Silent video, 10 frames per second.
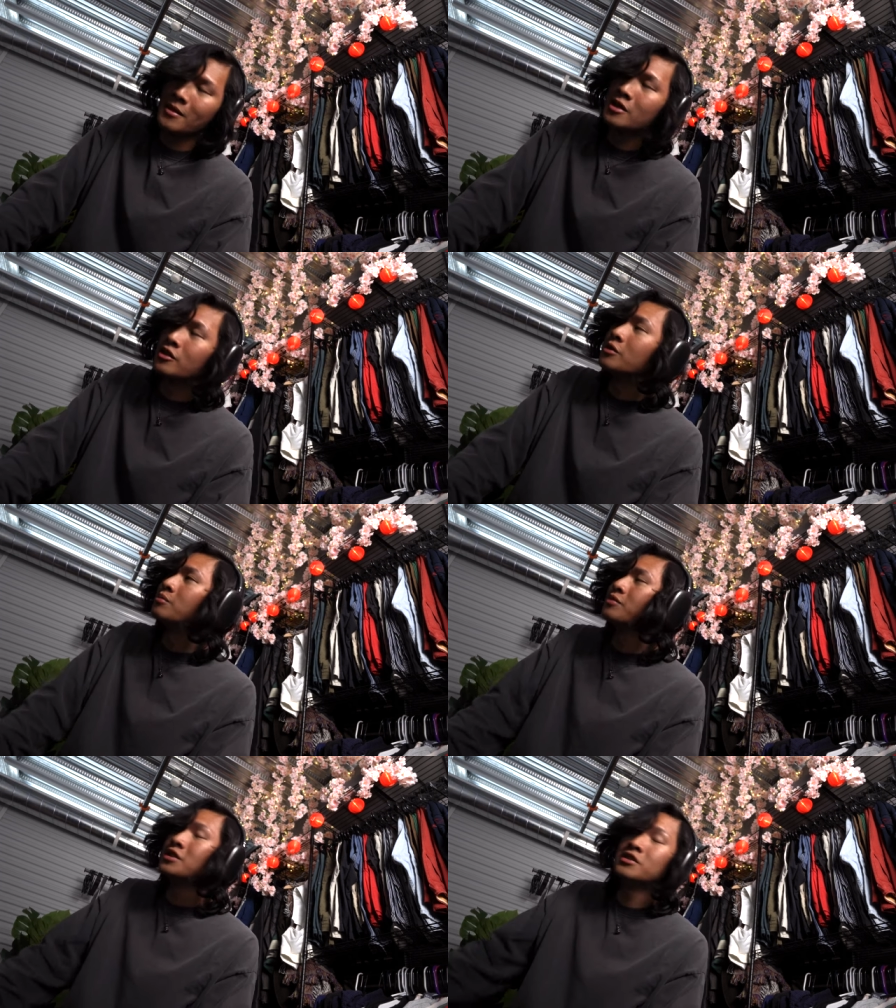So
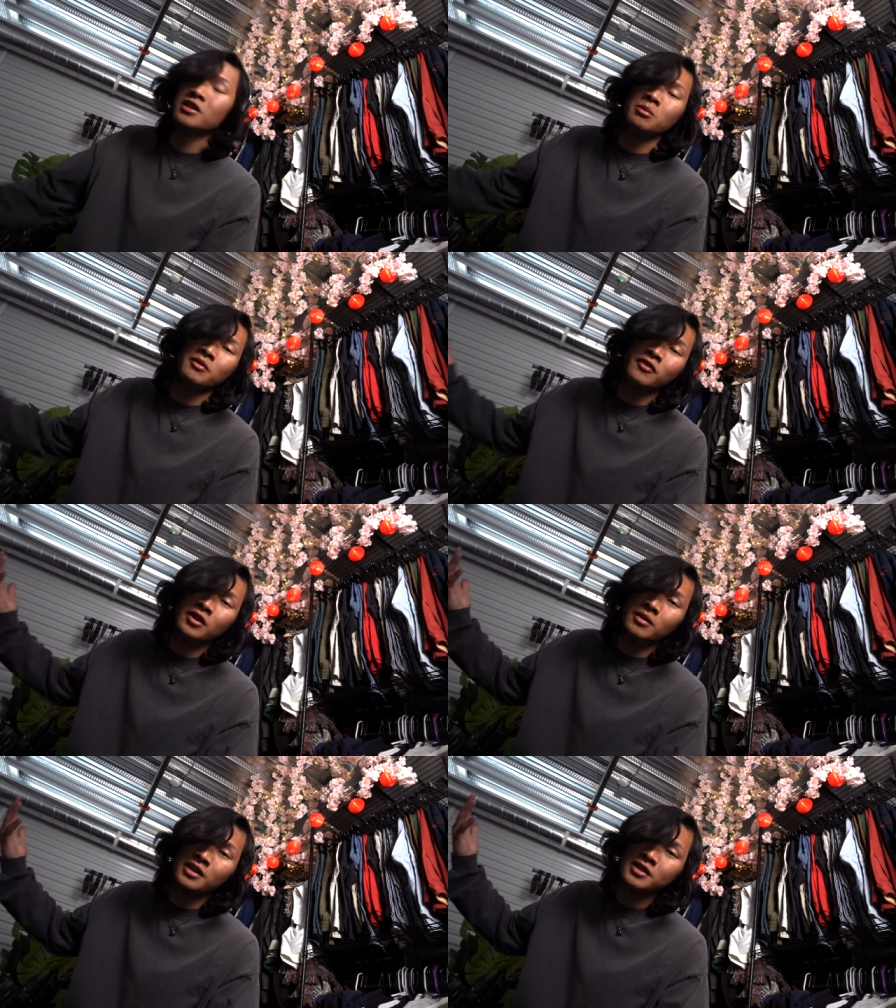this is gonna be
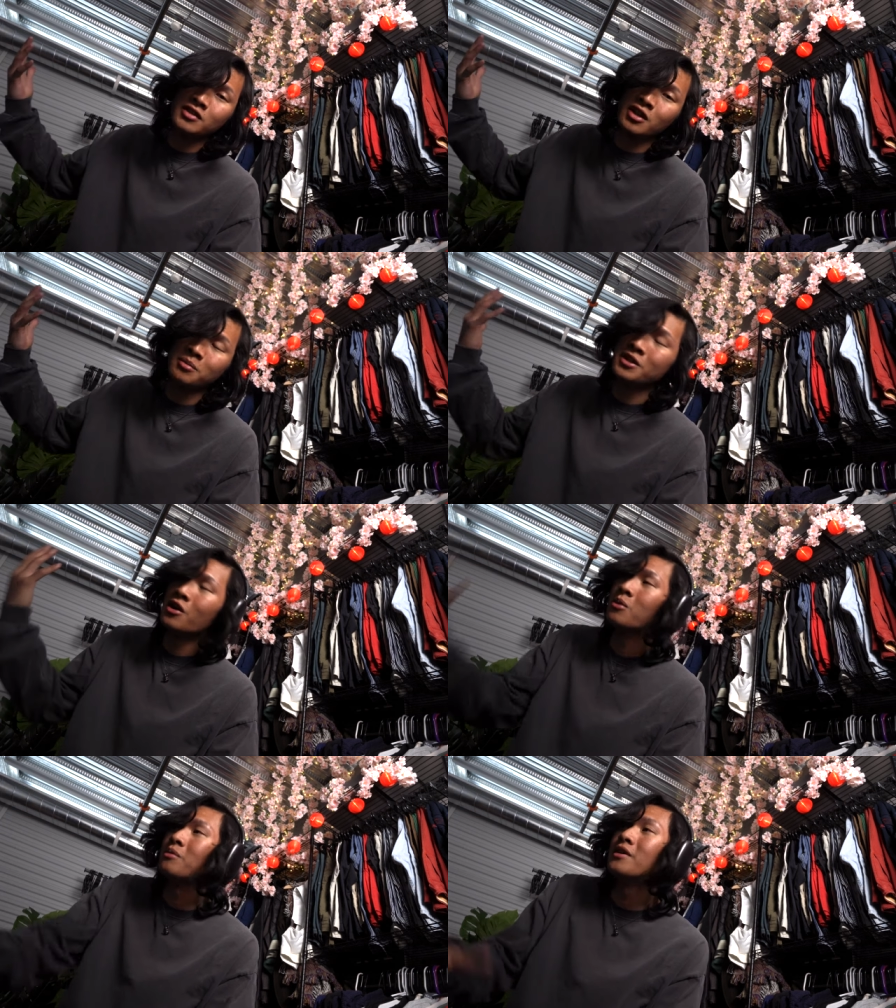fun. This is gonna be
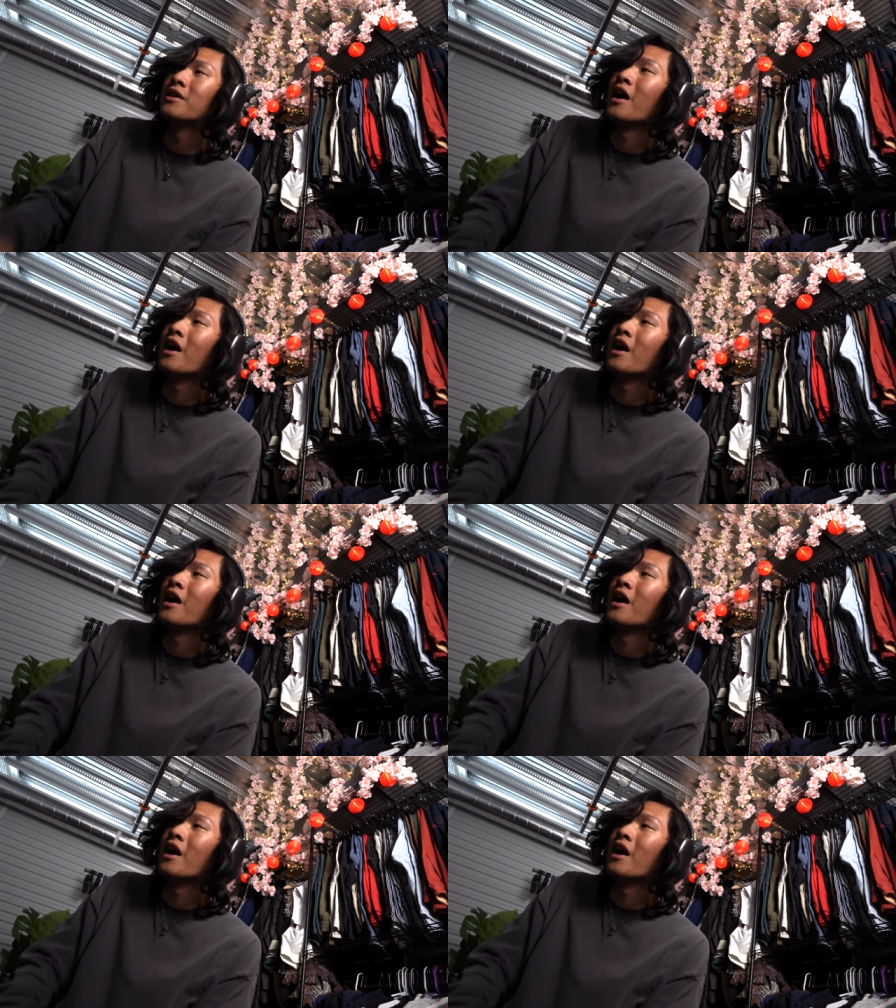dope.